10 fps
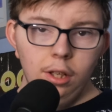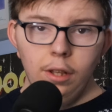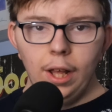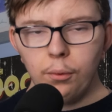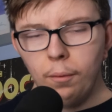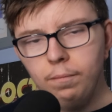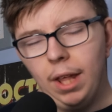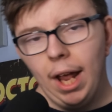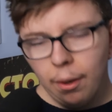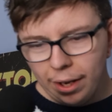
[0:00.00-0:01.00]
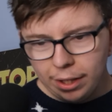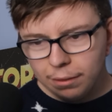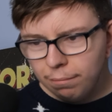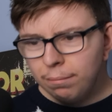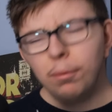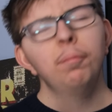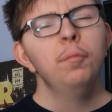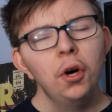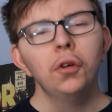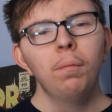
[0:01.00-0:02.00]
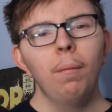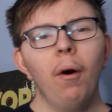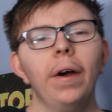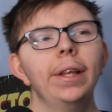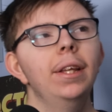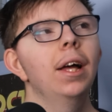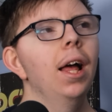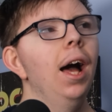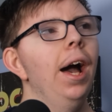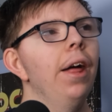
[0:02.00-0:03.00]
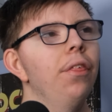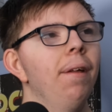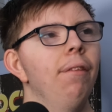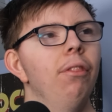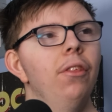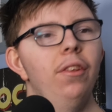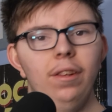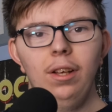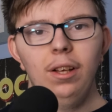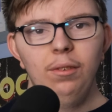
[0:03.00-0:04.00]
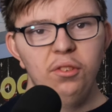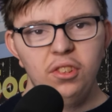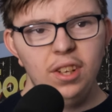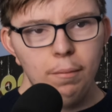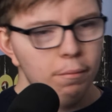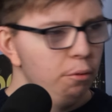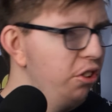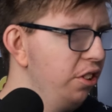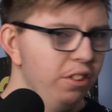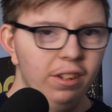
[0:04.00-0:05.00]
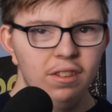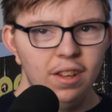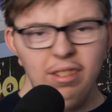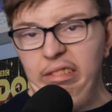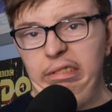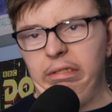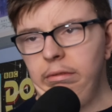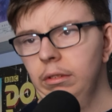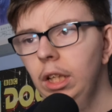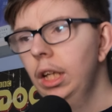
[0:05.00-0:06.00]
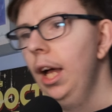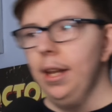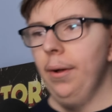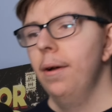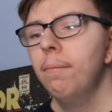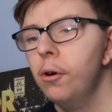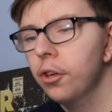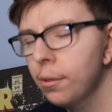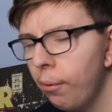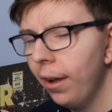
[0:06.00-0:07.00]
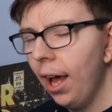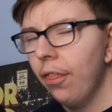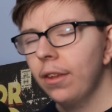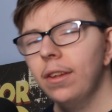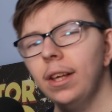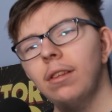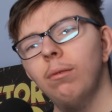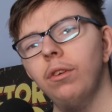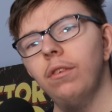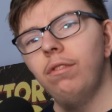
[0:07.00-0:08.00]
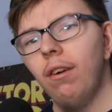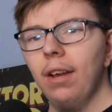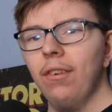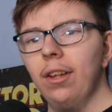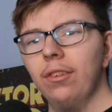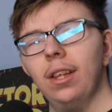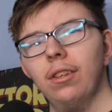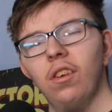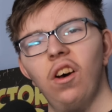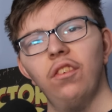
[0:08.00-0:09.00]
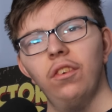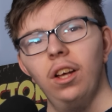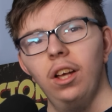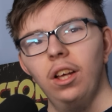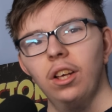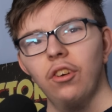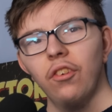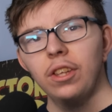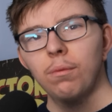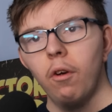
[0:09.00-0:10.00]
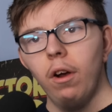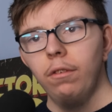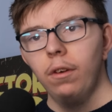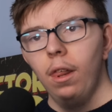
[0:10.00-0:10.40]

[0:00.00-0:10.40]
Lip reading: that's one. Anyway, but more to my point, I think that I was just doing British things there. Anyway, more to the point, I think that It's a Wonderful Life has that sort of charisma of,